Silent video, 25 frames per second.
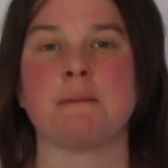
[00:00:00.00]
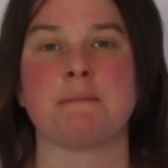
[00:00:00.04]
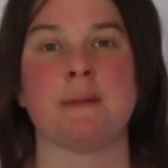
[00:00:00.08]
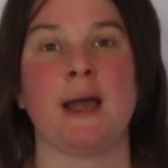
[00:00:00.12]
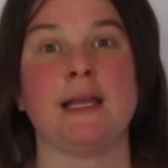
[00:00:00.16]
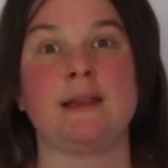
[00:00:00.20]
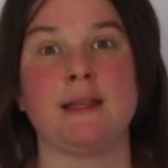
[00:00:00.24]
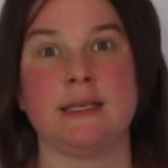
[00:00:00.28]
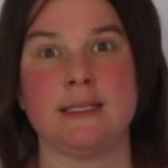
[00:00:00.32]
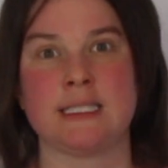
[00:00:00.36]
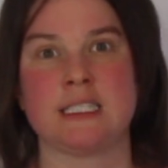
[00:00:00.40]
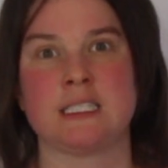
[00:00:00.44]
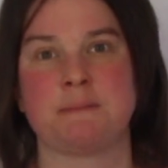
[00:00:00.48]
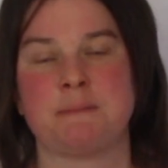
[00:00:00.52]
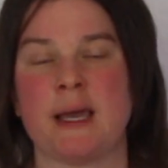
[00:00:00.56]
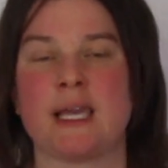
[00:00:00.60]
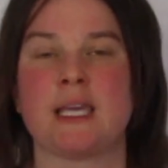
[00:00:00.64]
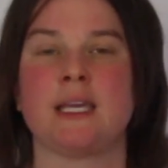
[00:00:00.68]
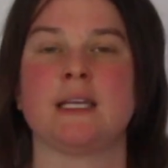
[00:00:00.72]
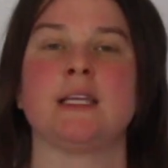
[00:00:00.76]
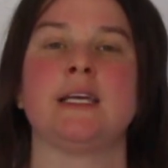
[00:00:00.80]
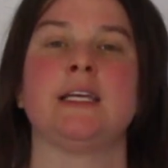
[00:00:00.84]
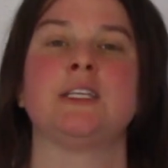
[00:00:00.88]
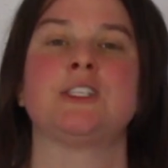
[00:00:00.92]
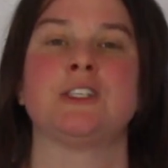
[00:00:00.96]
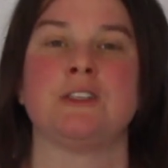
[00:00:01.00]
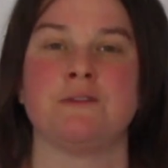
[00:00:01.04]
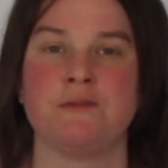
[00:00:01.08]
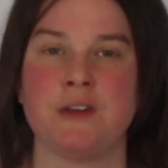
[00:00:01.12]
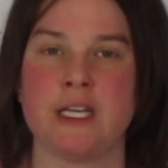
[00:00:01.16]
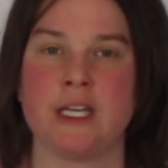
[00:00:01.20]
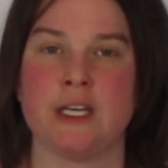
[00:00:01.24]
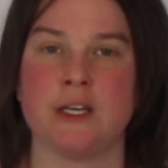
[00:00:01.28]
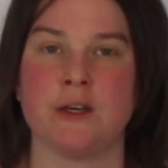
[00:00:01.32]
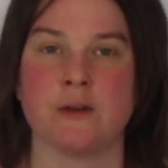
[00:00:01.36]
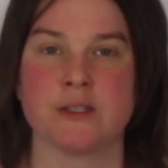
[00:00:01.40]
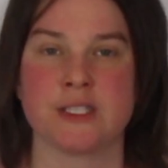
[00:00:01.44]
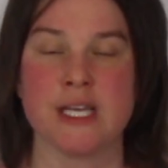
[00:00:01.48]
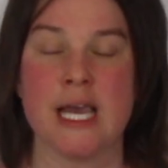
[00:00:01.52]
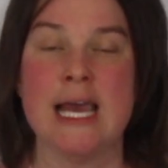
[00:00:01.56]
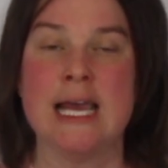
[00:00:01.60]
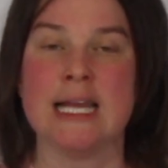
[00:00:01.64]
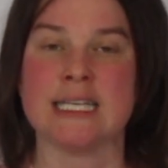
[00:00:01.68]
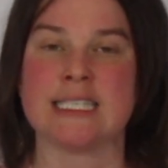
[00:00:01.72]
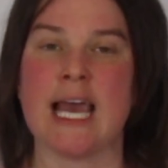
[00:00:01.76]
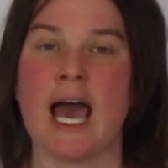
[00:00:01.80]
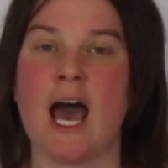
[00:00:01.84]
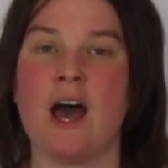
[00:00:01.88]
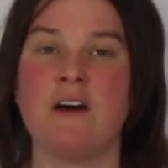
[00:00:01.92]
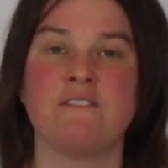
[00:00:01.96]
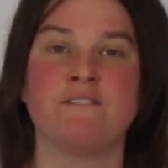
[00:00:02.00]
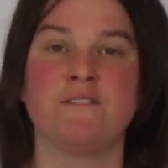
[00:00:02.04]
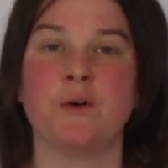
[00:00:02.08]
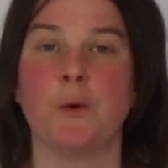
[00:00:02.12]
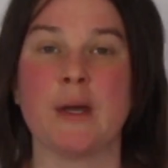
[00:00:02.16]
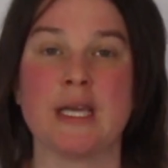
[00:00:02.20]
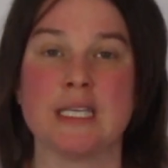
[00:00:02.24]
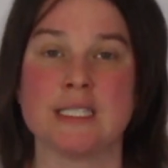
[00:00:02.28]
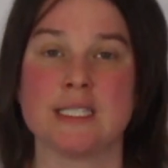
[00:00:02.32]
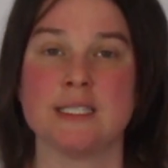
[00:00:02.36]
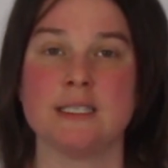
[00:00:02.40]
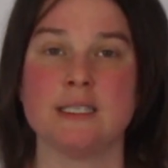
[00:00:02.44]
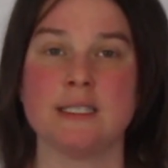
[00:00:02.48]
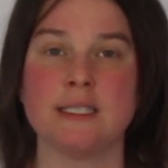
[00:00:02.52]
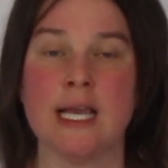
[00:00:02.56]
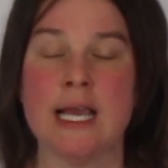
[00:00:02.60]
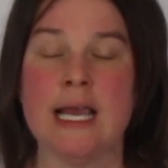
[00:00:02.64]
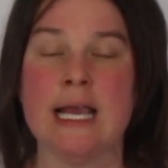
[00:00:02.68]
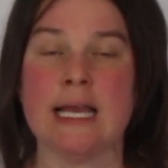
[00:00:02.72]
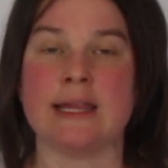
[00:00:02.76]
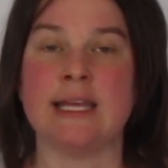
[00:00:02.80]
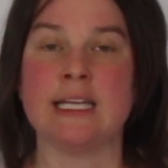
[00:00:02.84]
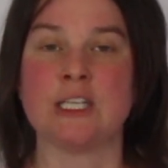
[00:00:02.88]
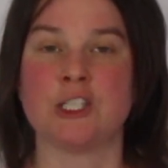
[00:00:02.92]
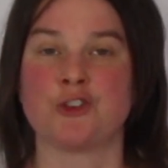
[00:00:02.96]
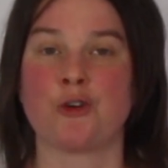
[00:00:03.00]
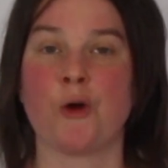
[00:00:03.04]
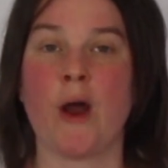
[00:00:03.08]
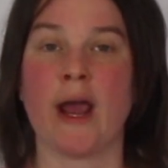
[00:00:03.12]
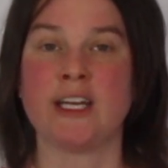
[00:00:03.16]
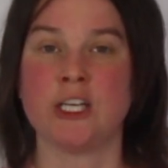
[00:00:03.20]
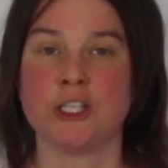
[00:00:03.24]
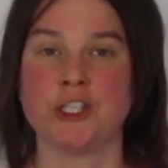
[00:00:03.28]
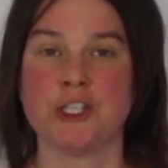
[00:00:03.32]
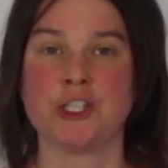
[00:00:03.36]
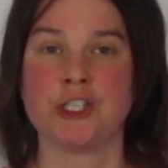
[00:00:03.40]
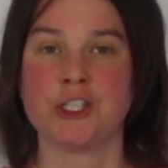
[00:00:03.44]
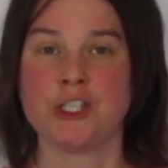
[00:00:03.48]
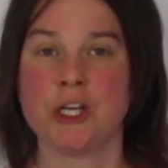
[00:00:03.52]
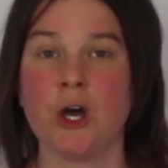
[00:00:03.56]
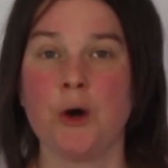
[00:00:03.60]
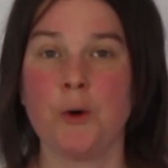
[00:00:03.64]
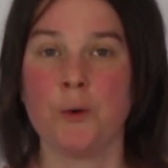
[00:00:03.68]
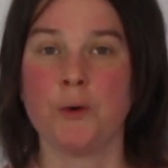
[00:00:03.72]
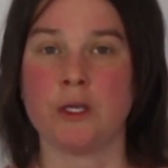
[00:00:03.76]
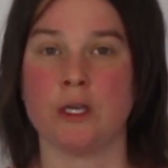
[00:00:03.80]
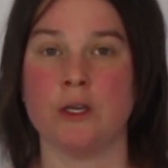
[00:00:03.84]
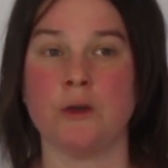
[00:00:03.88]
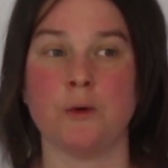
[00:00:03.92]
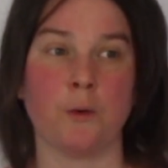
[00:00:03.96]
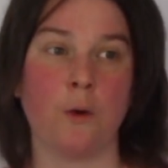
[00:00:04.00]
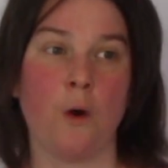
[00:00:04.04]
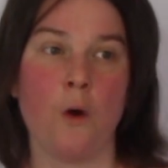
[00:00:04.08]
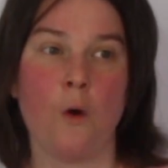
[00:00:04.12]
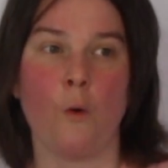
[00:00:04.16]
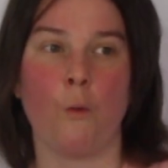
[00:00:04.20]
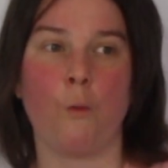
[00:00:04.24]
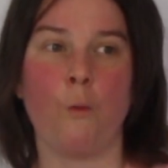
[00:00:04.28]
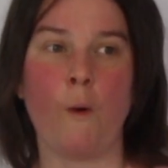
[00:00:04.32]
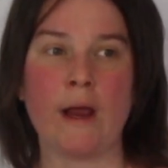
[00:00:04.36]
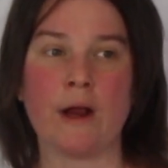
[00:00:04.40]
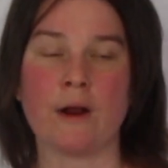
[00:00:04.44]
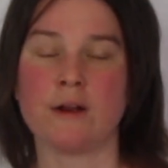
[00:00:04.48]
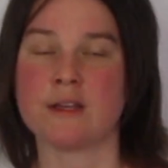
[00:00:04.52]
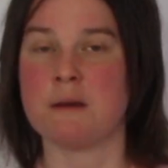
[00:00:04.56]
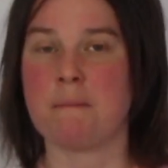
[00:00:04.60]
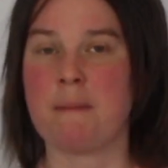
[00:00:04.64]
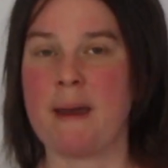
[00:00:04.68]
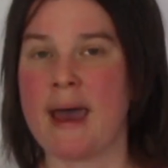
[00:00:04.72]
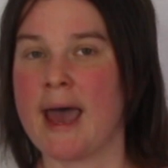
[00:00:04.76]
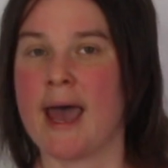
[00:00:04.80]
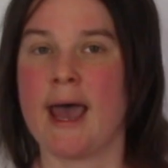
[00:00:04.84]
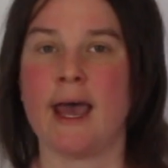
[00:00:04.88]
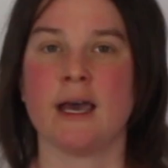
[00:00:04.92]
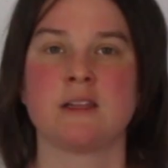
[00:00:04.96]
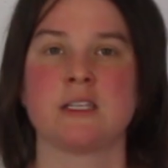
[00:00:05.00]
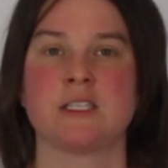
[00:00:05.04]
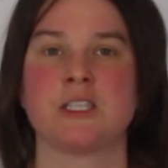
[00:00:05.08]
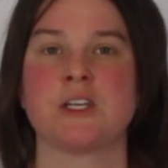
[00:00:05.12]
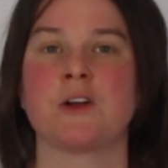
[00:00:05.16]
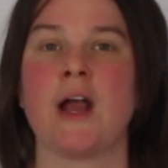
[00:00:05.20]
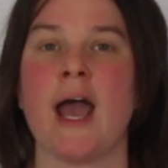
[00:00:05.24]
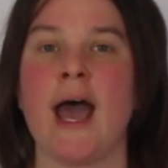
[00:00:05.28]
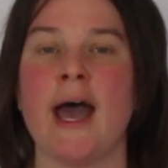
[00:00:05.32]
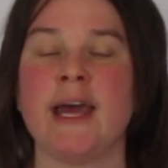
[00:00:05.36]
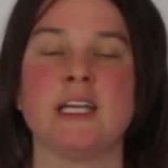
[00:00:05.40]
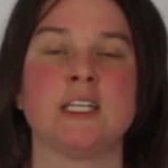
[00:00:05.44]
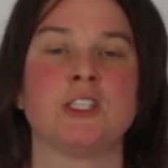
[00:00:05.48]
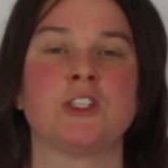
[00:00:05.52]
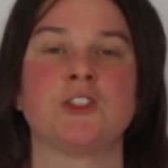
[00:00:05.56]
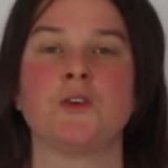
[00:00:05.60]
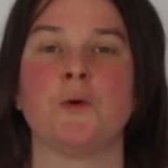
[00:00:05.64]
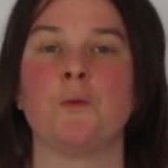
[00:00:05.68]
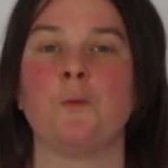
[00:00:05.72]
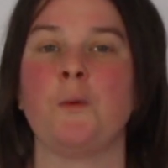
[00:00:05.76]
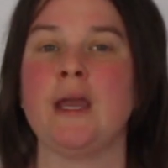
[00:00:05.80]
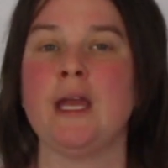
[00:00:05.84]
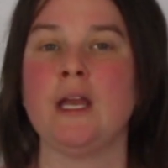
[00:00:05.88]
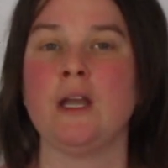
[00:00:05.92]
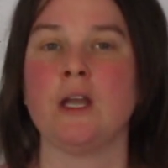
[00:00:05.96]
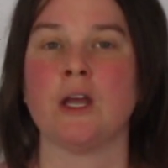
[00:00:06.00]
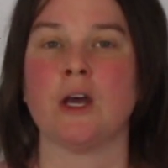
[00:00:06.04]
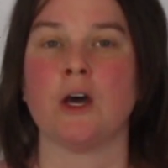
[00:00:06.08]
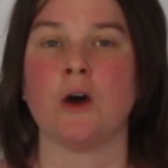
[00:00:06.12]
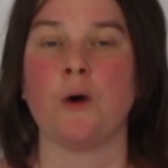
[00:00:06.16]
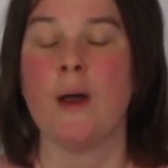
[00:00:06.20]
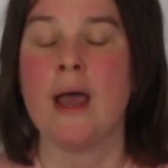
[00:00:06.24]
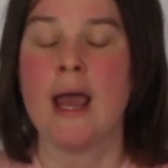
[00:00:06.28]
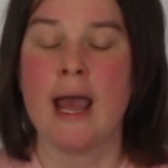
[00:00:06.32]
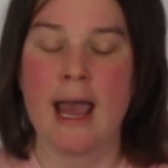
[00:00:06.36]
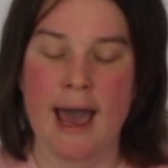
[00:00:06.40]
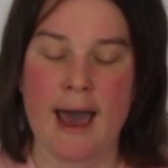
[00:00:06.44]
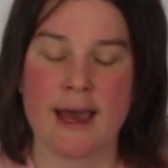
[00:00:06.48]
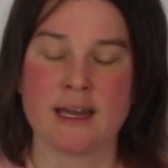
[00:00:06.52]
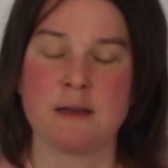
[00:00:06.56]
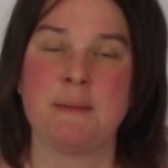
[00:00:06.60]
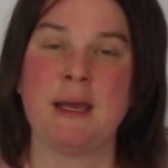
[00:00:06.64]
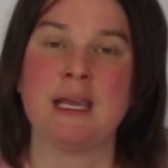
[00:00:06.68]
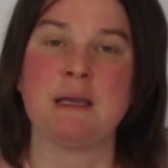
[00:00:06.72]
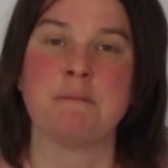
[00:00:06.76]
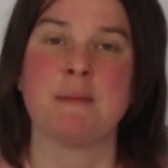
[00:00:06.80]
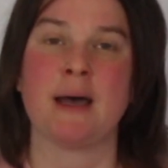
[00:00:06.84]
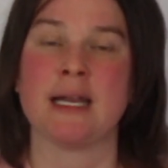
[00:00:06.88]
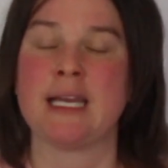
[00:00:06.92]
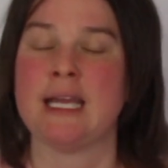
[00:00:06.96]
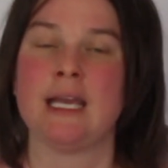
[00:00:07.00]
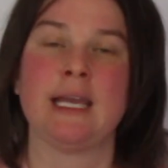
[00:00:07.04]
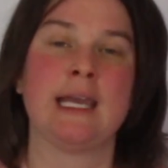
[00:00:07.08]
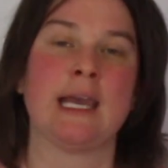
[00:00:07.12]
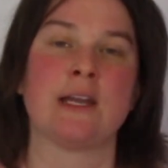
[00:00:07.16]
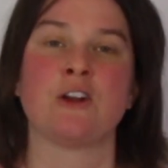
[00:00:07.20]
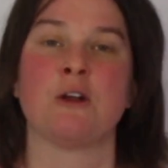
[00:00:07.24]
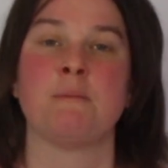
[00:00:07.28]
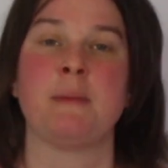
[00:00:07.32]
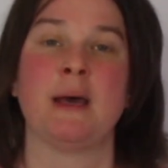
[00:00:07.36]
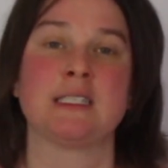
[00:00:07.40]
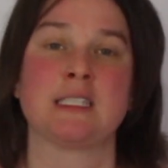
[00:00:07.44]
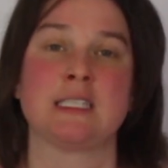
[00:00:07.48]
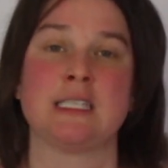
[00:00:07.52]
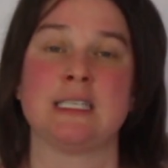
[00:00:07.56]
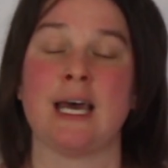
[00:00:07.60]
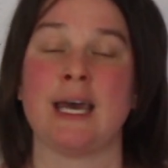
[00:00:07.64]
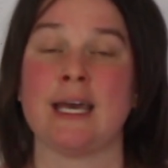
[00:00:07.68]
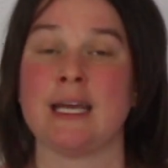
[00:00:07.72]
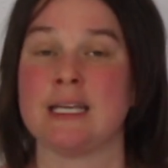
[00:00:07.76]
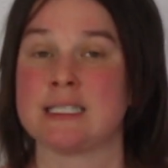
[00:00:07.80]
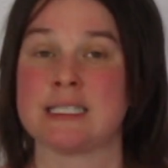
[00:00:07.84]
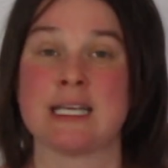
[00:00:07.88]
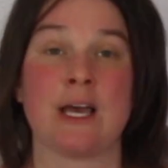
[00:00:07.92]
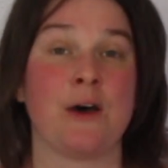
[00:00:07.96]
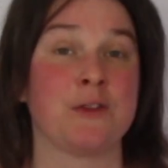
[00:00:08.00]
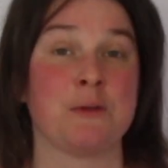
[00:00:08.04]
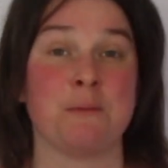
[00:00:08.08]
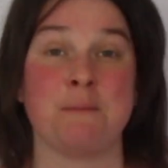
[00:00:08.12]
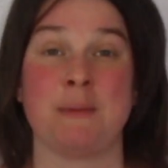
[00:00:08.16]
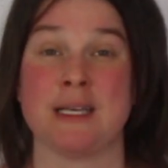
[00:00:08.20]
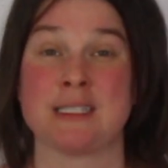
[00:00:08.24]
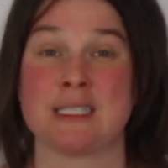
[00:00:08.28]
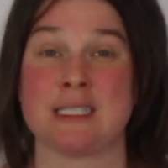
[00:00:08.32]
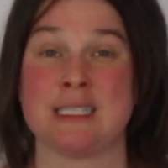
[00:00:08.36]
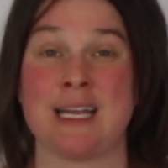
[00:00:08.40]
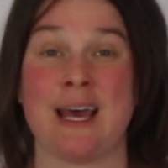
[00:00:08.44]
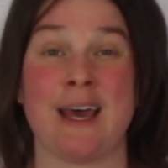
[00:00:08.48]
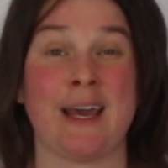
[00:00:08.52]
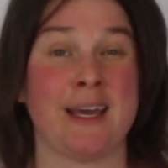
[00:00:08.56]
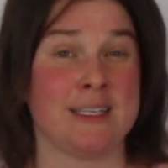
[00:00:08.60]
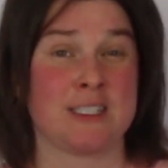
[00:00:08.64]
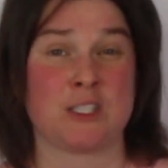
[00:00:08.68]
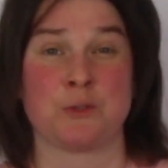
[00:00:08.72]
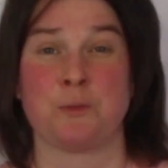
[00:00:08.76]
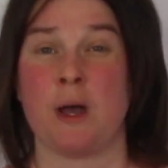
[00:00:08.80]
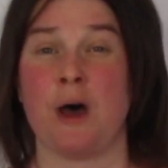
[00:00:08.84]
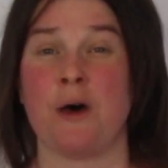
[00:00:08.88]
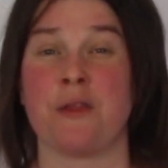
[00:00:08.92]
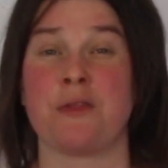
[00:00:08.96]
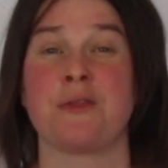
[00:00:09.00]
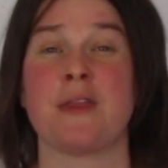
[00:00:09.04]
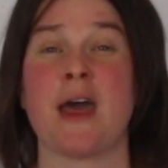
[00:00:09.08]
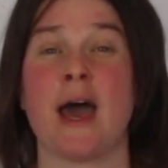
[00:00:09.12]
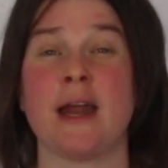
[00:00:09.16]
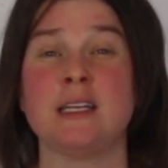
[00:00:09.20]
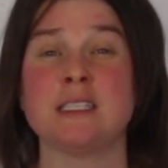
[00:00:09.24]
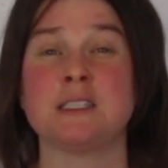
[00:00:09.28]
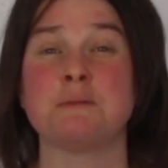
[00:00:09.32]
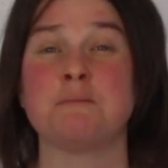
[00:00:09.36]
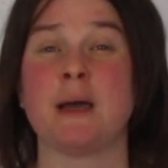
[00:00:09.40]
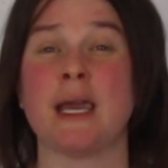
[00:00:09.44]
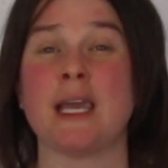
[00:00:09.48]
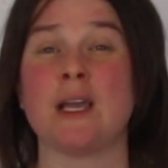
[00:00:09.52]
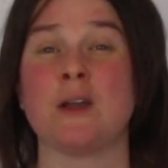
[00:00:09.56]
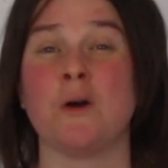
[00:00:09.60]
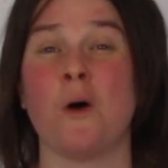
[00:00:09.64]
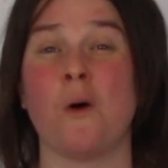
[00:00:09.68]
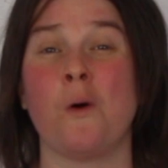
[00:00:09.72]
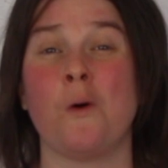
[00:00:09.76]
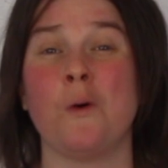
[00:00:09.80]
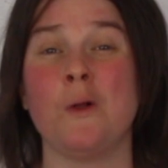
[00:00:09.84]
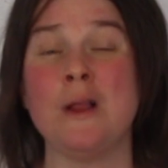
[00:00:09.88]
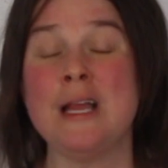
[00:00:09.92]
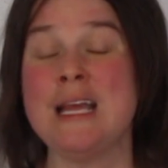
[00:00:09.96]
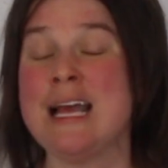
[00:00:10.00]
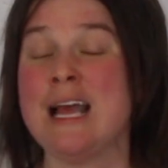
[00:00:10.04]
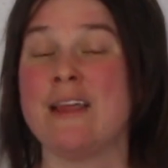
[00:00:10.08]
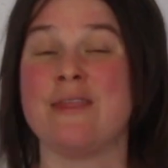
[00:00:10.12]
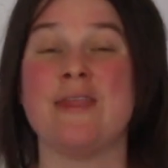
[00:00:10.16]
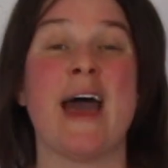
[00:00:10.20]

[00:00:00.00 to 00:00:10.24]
like mine, these speculation videos, to have voices that try to show you where the paths are headed, so we know how to make money and get in our best and highest health and best and highest wealth. That is my goal.